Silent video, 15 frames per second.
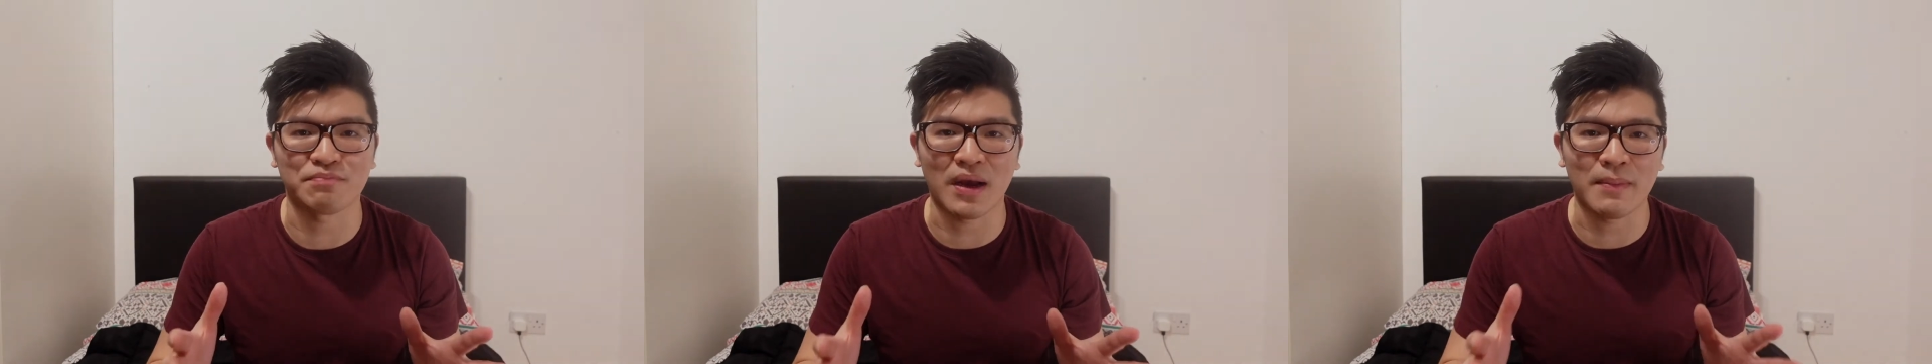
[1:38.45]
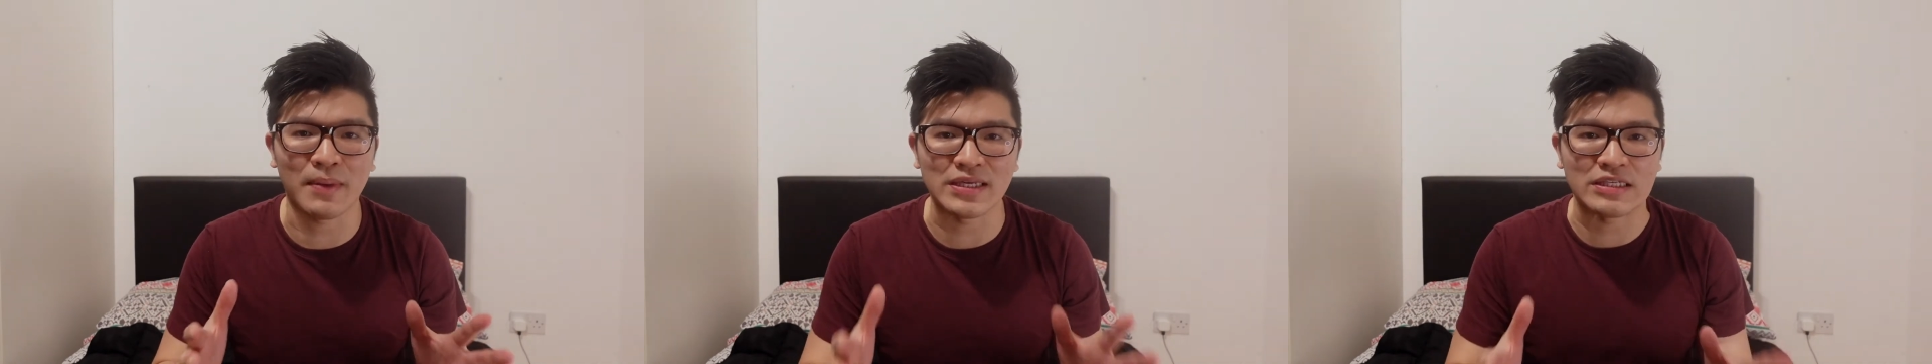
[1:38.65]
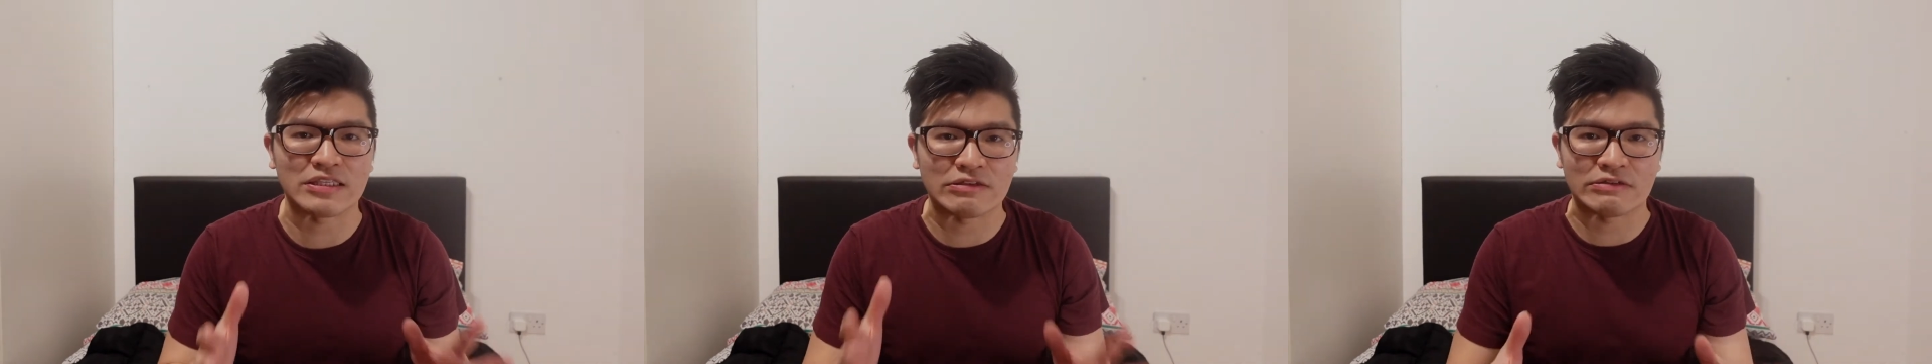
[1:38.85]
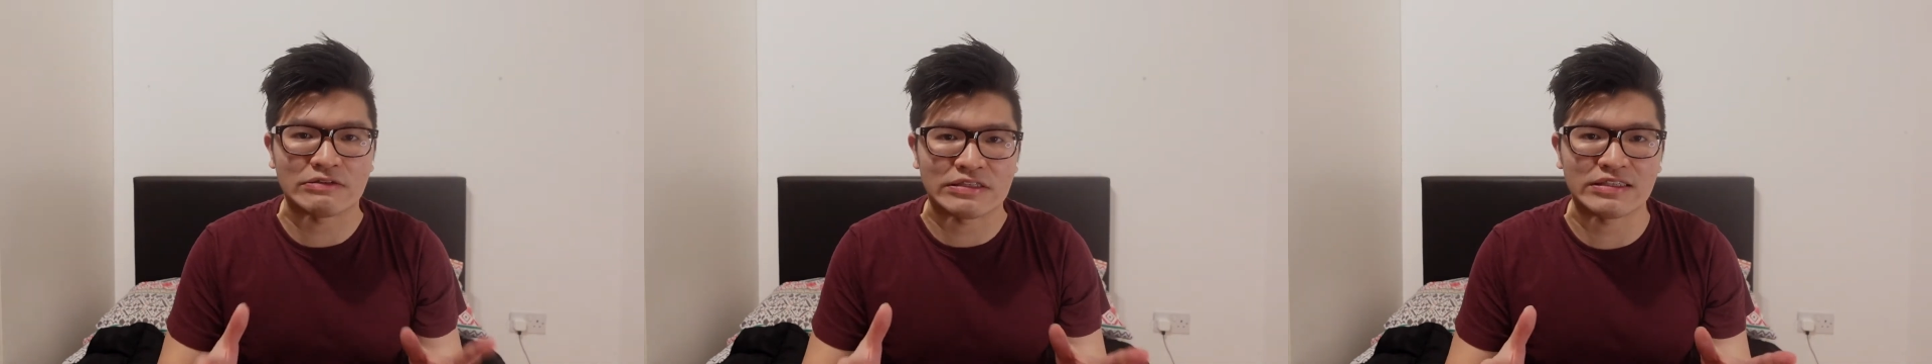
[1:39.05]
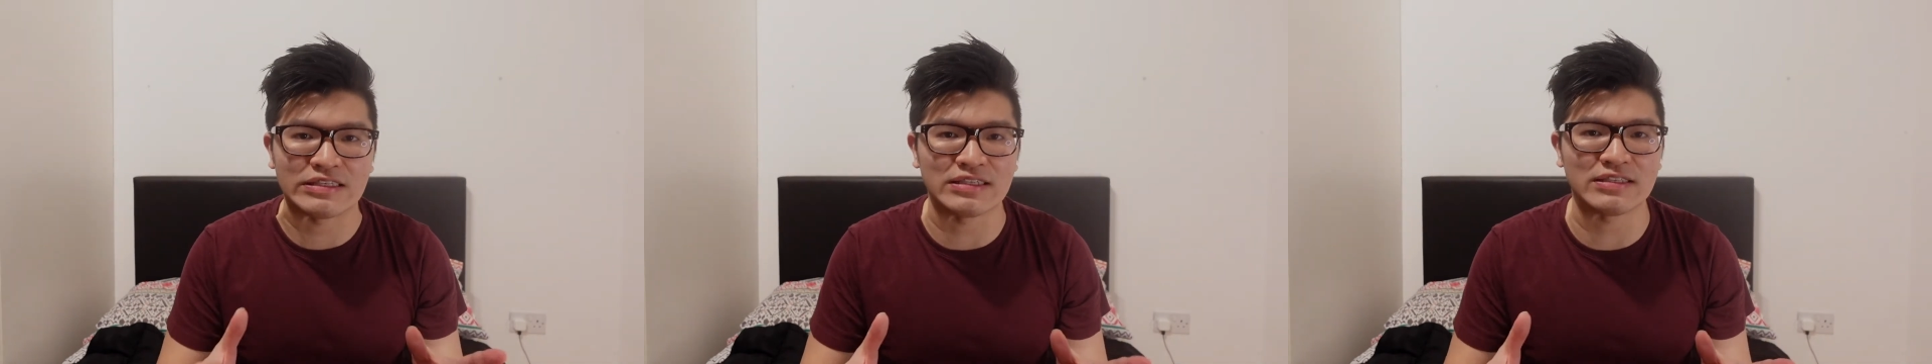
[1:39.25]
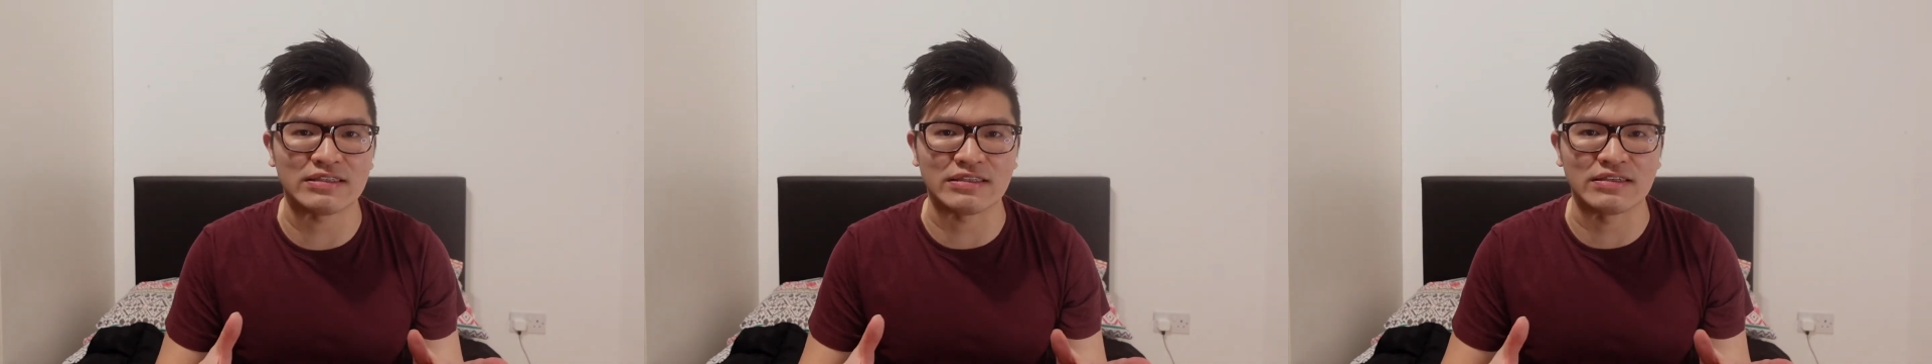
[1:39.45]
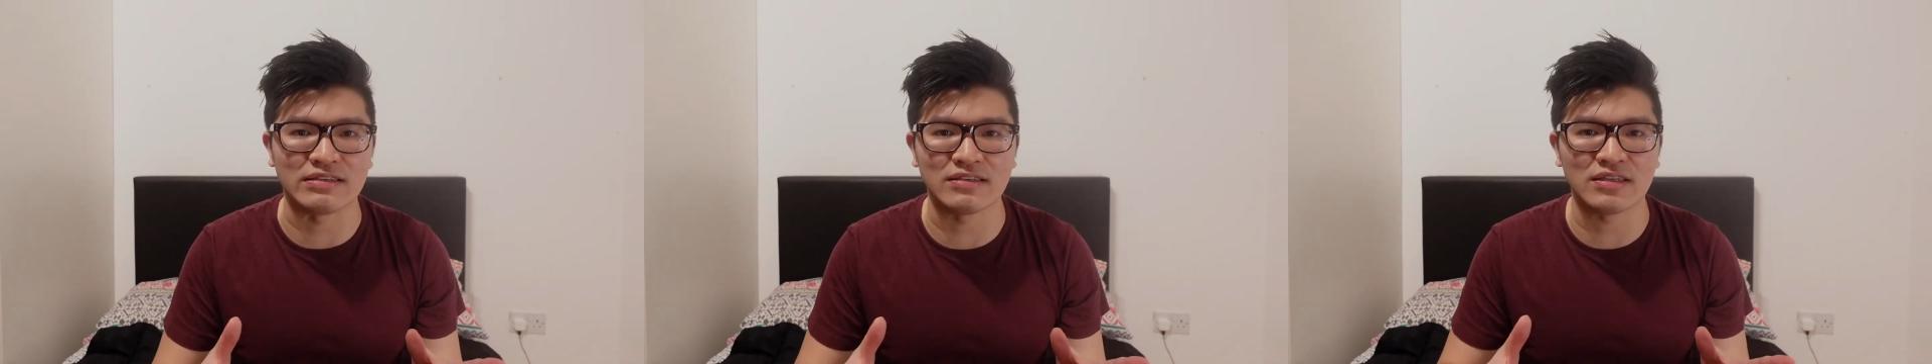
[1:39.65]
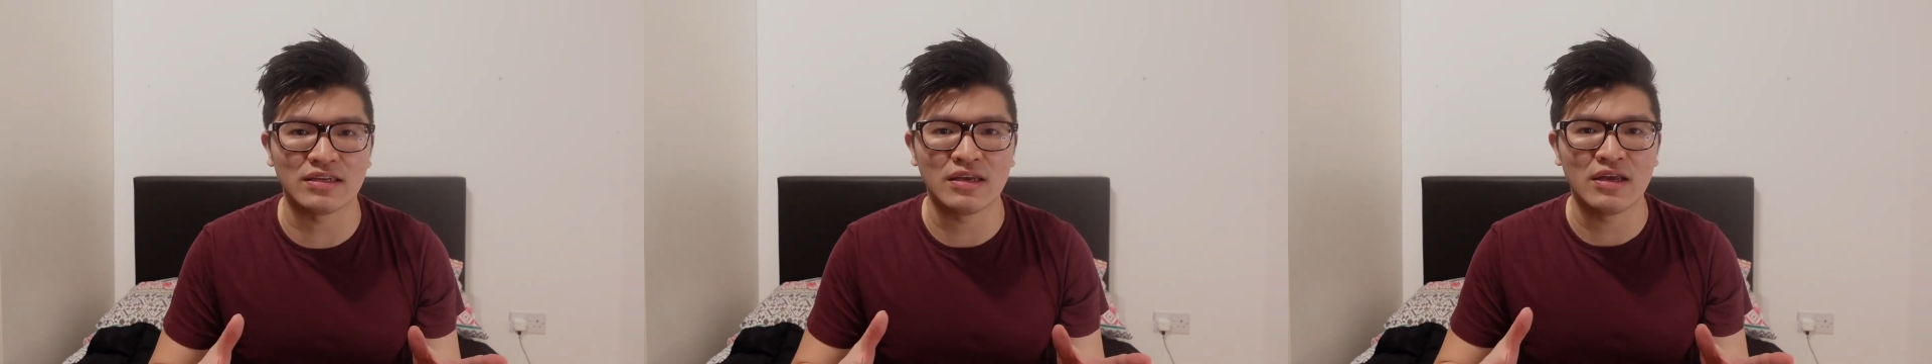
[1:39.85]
by my digital assistant